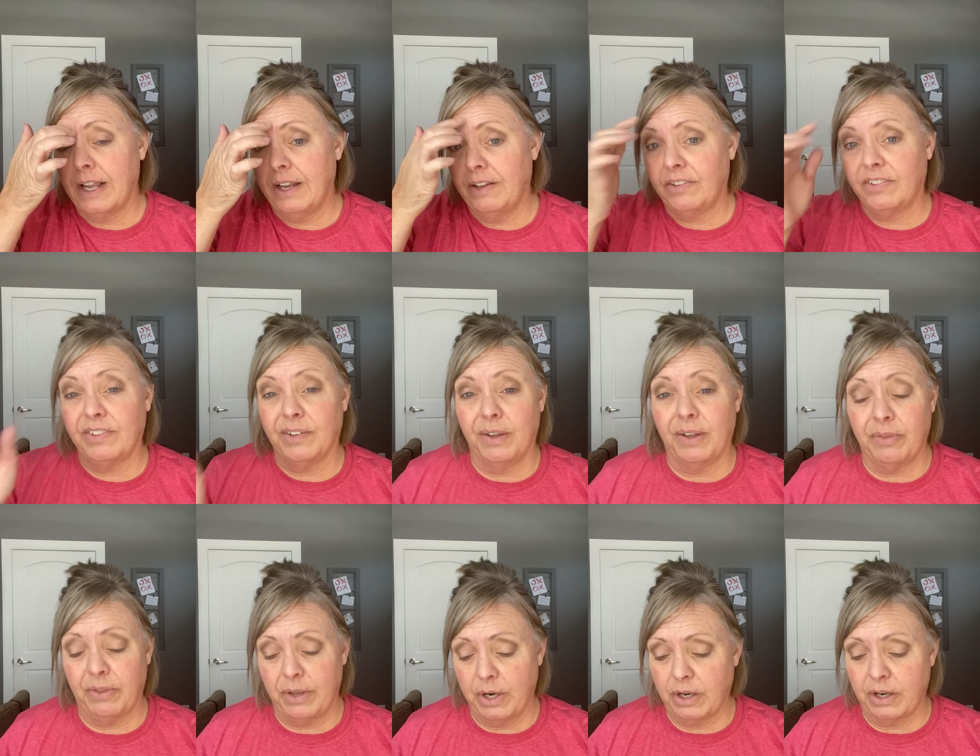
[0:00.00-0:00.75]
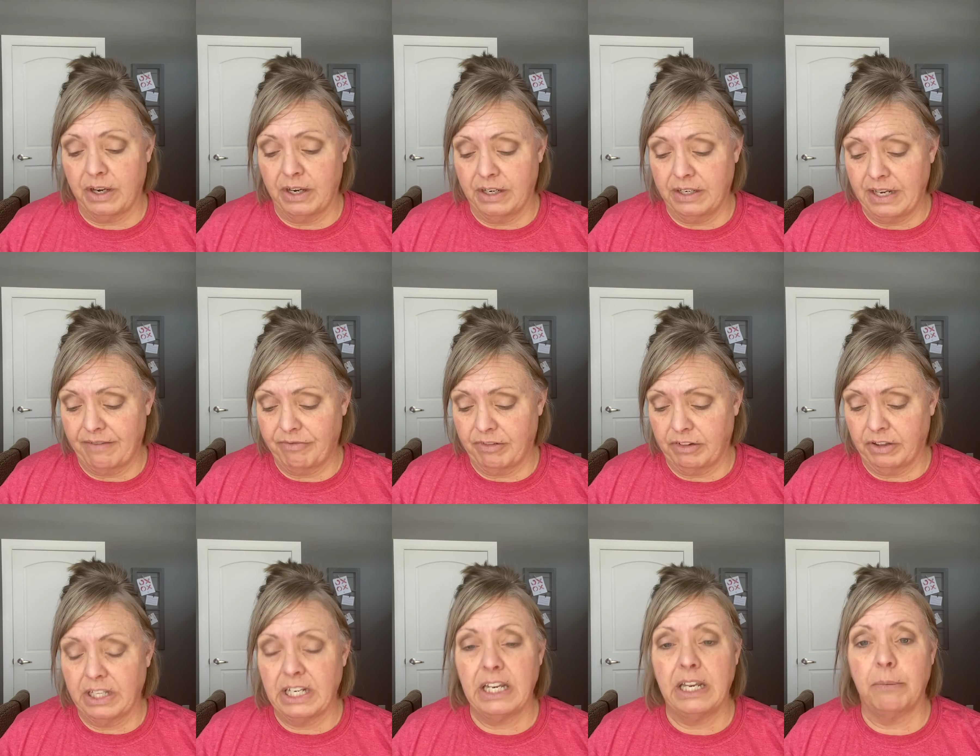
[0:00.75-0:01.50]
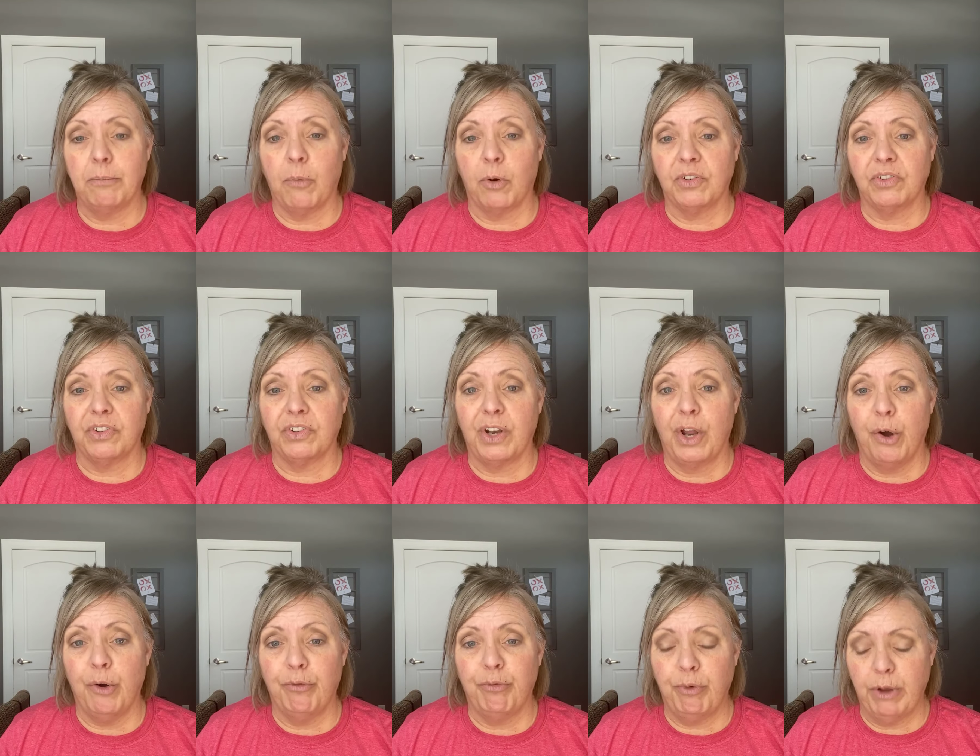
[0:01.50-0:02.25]
so they're gonna definitely need more
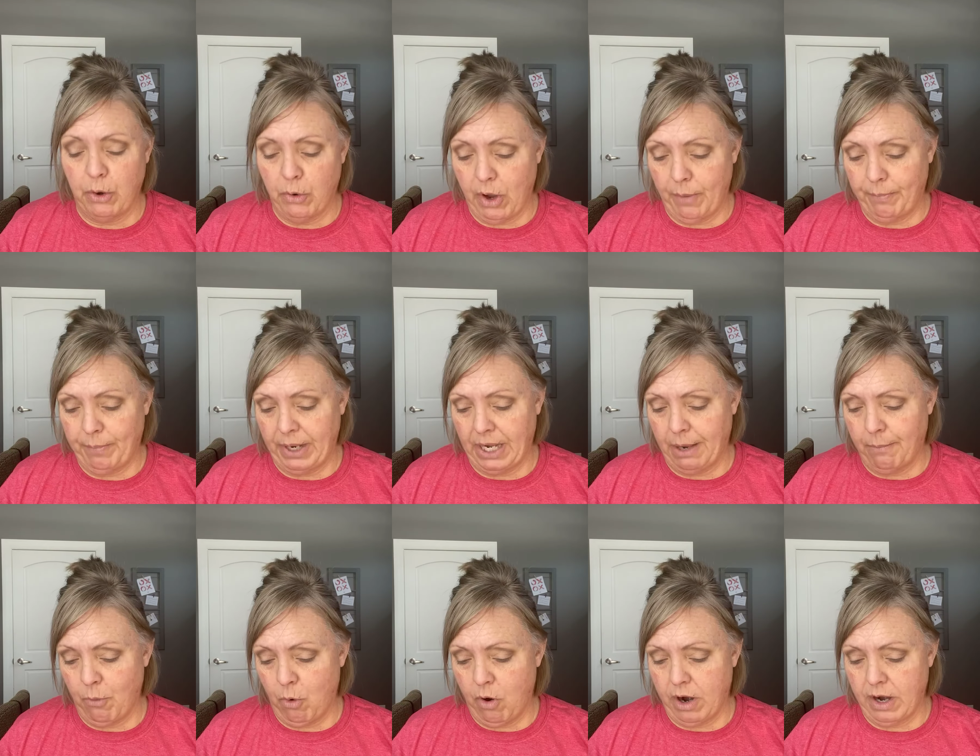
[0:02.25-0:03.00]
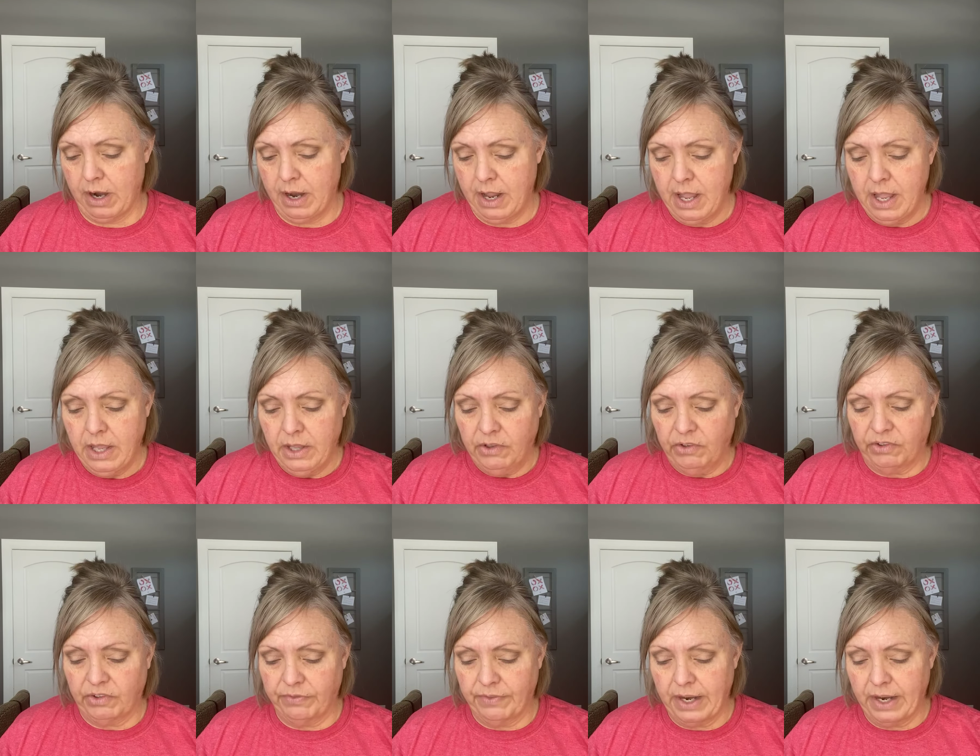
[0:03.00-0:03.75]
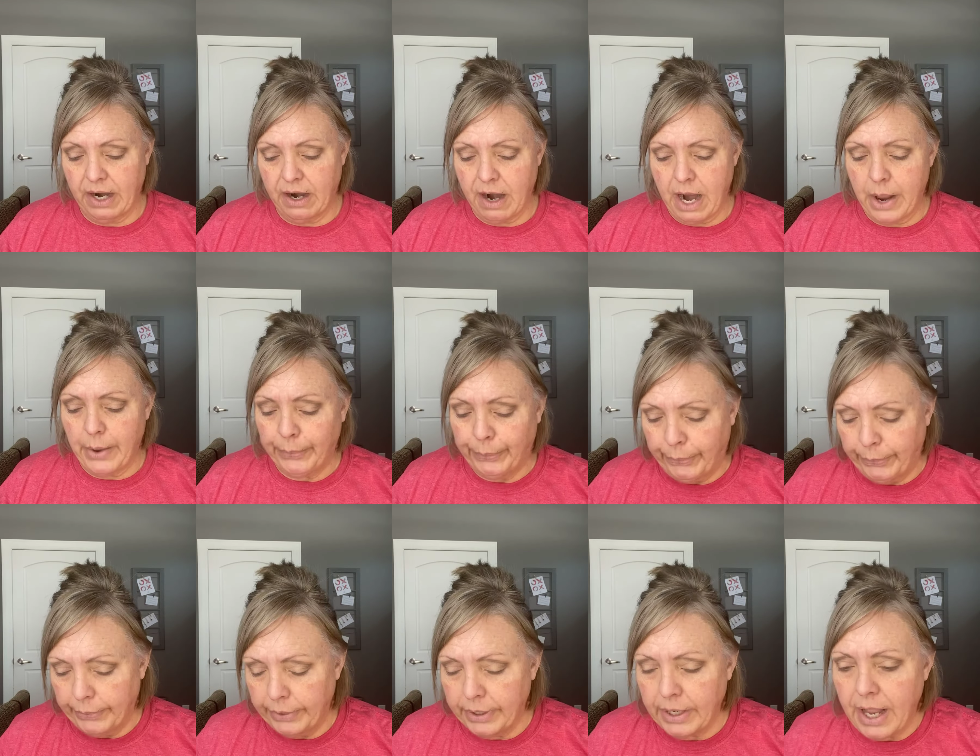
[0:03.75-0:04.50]
snow if we go up anymore. So there
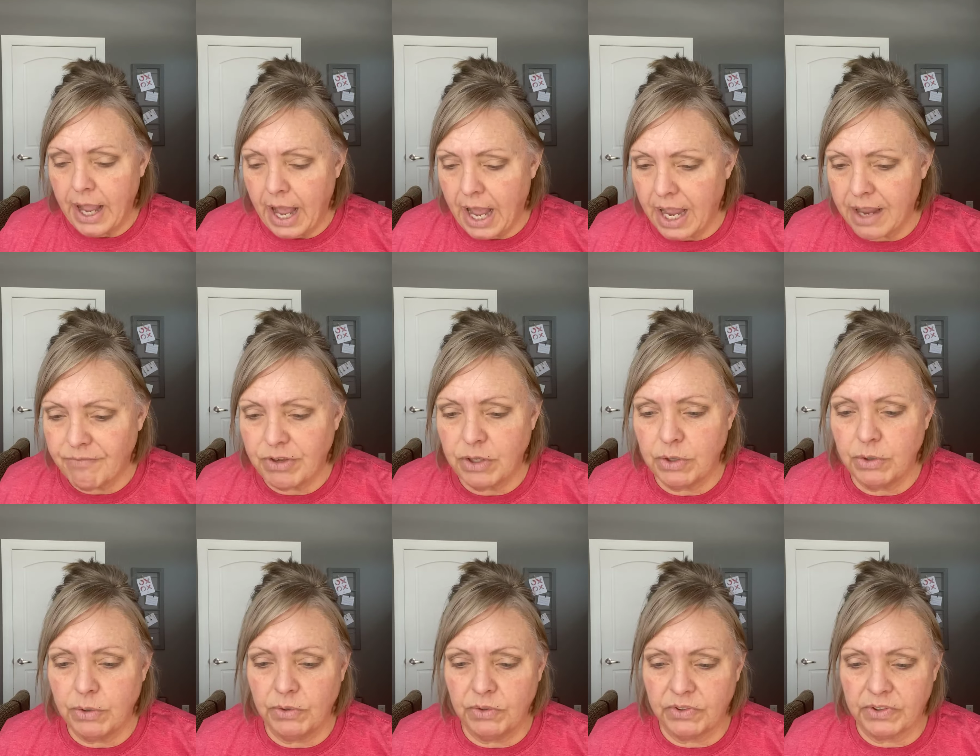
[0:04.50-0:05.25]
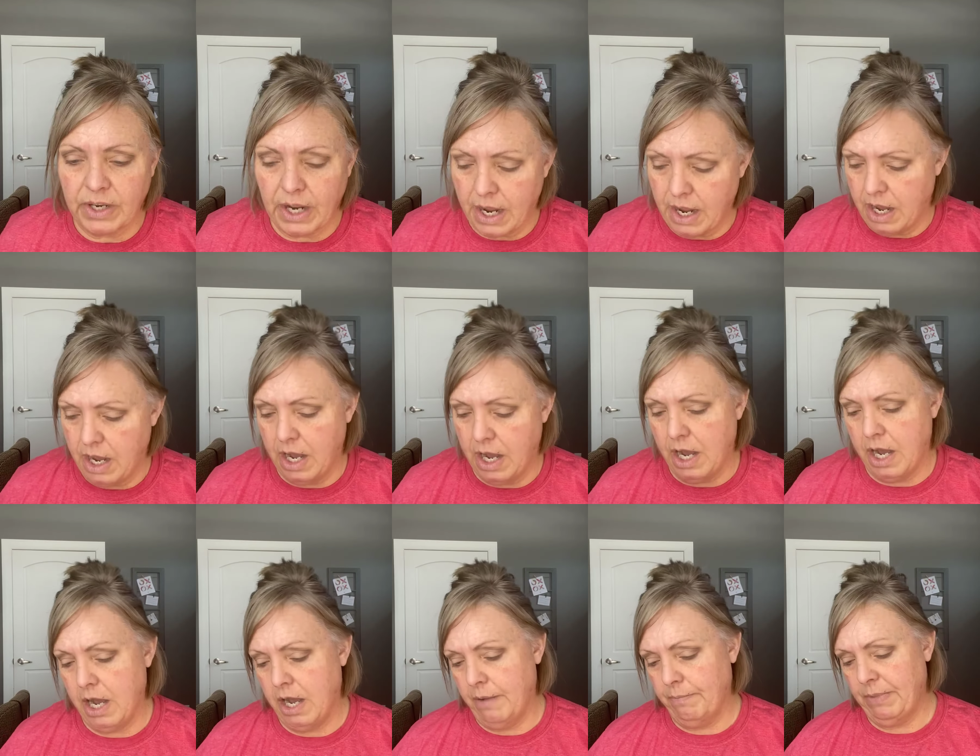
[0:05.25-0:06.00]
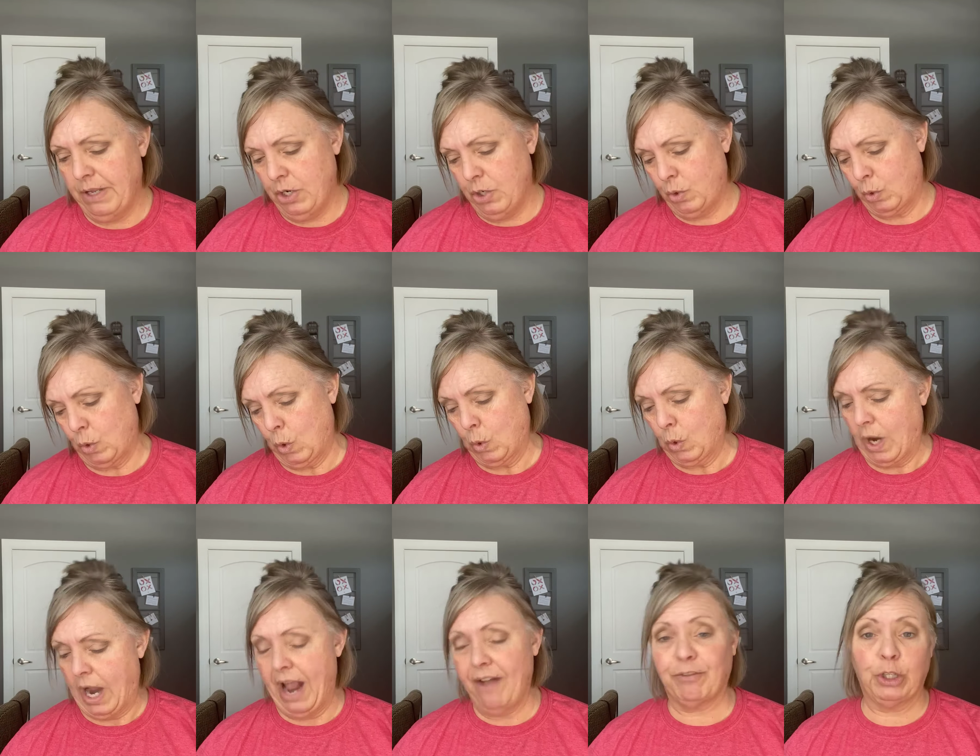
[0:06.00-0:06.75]
I've used, I
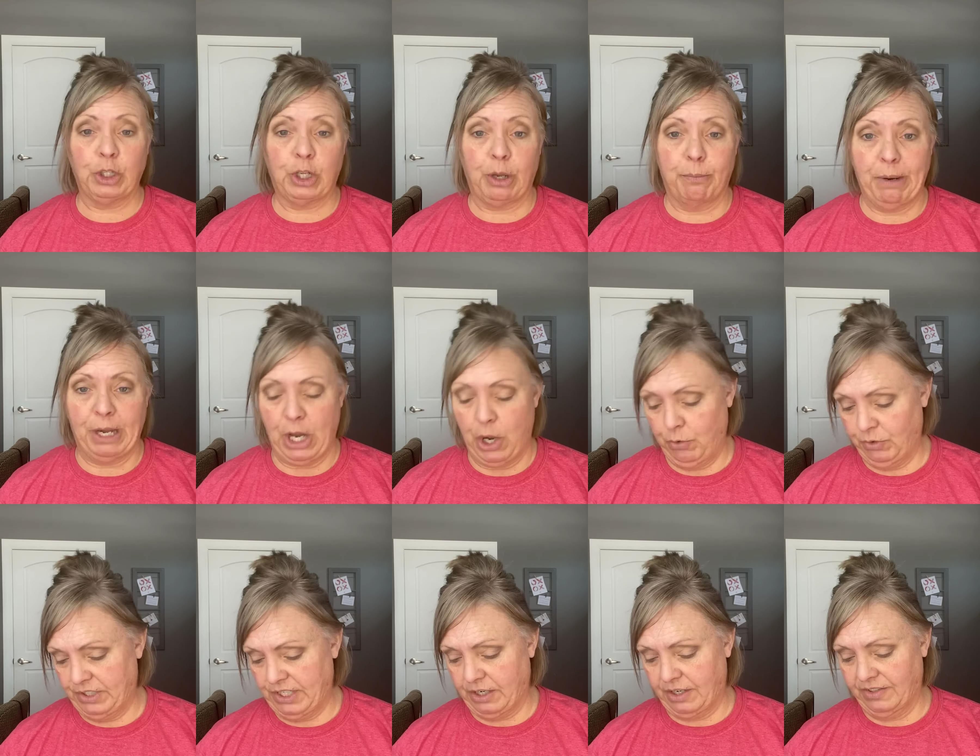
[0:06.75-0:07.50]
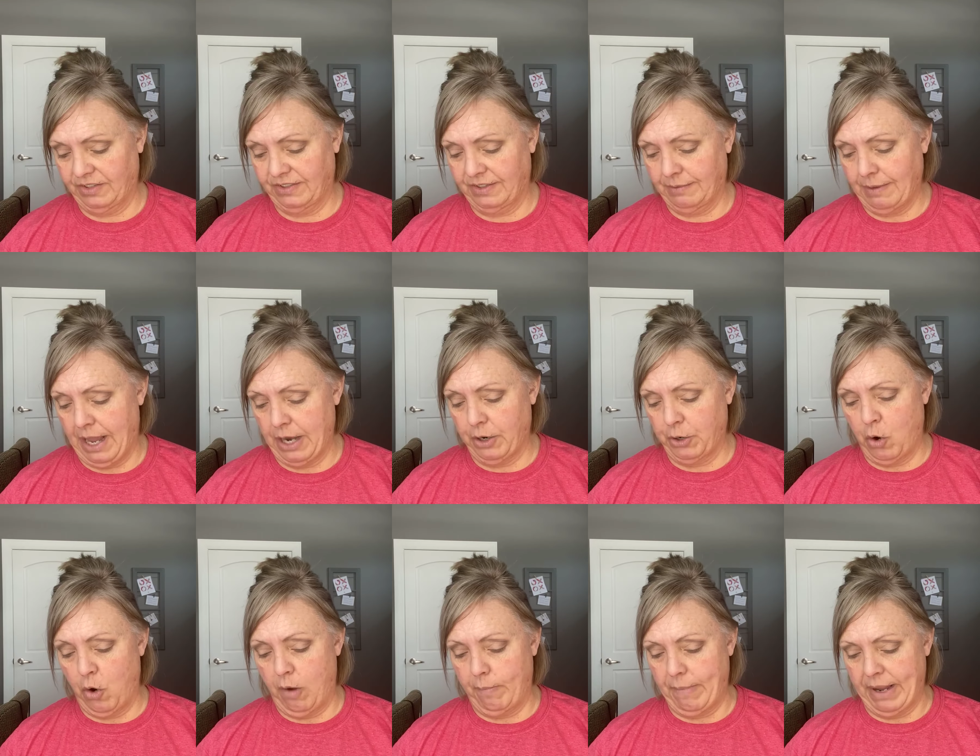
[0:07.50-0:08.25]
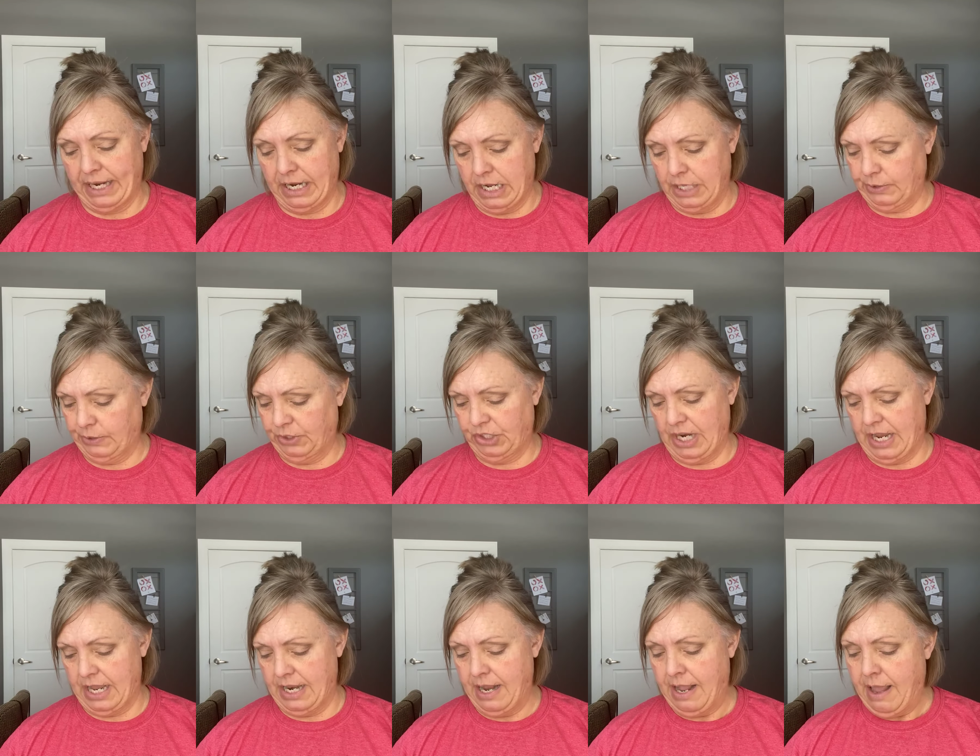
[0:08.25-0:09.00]
have to look at my notes here because I don't know all my colors
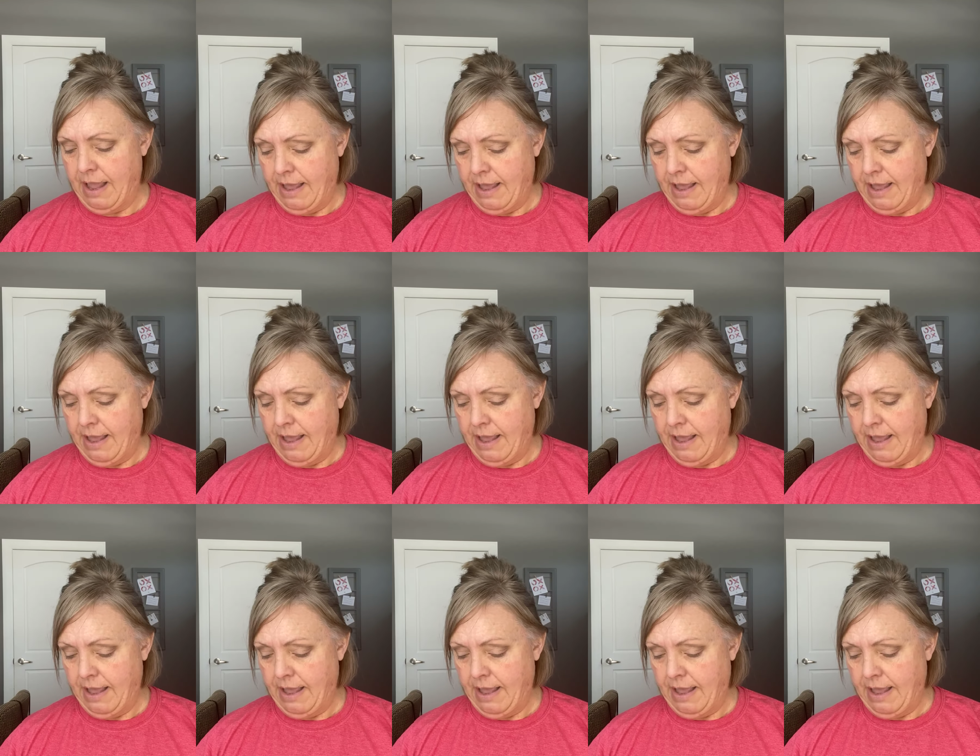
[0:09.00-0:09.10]
yet.